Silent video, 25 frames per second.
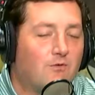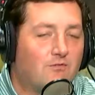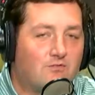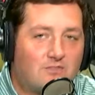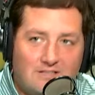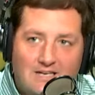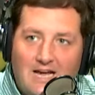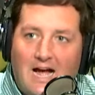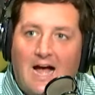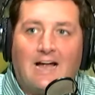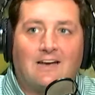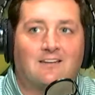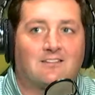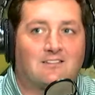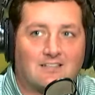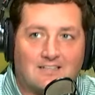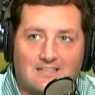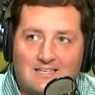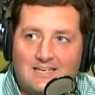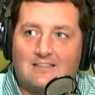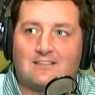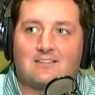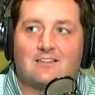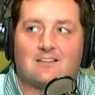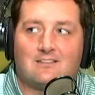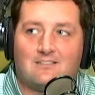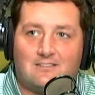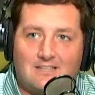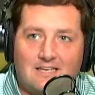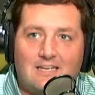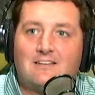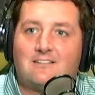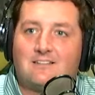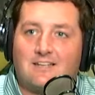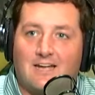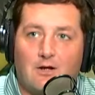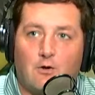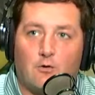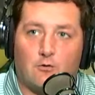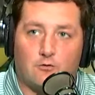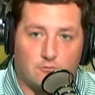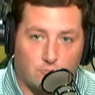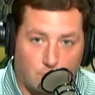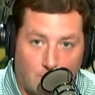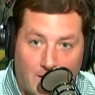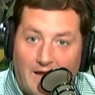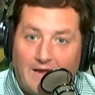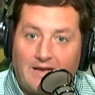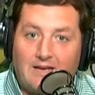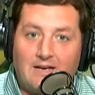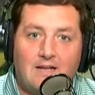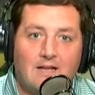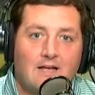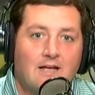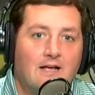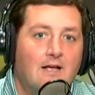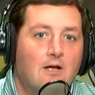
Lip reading: We've got to get the details right.